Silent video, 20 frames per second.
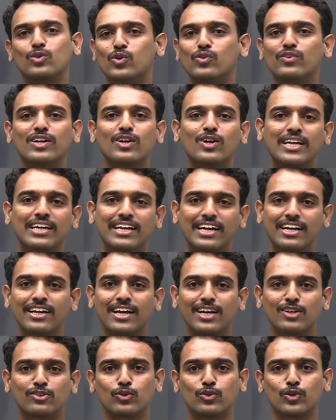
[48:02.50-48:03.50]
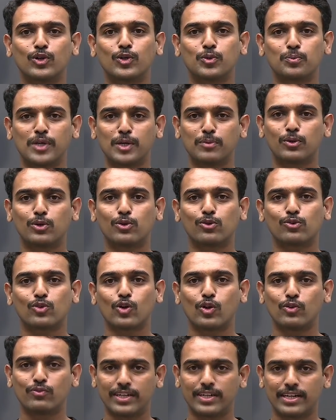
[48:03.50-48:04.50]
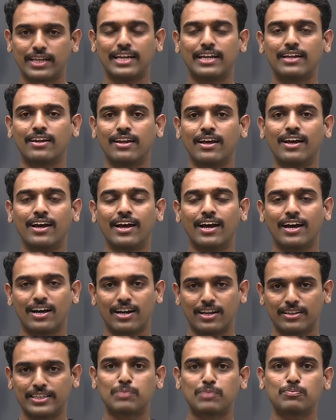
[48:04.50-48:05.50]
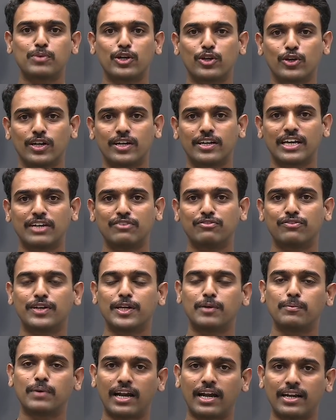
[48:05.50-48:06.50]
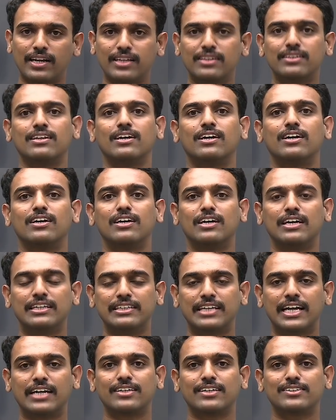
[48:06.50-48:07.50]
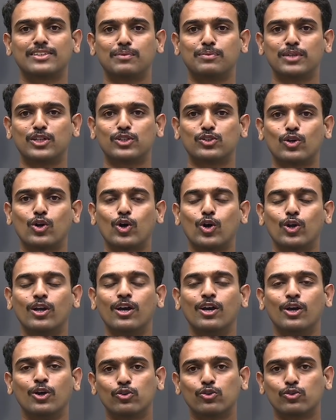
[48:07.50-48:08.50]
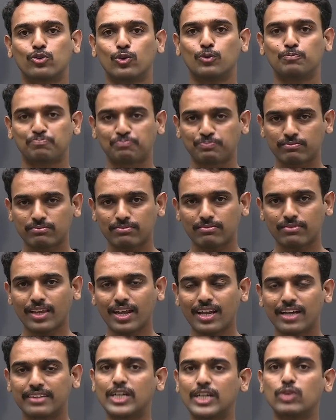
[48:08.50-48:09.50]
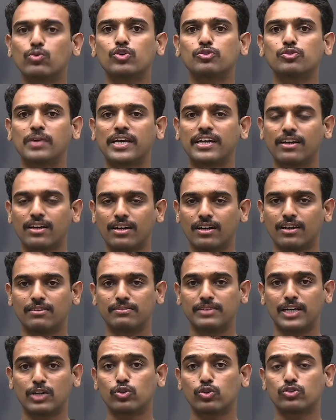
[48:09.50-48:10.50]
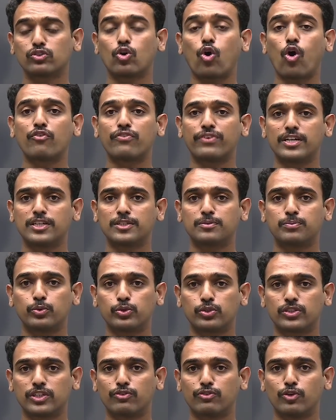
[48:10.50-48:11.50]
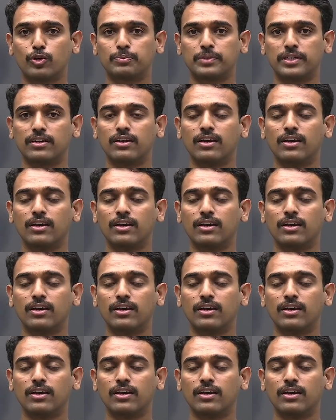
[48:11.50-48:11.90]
one in India is going to be able to solve it in that particular time frame and in that examination hall. So that was a confidence booster for me.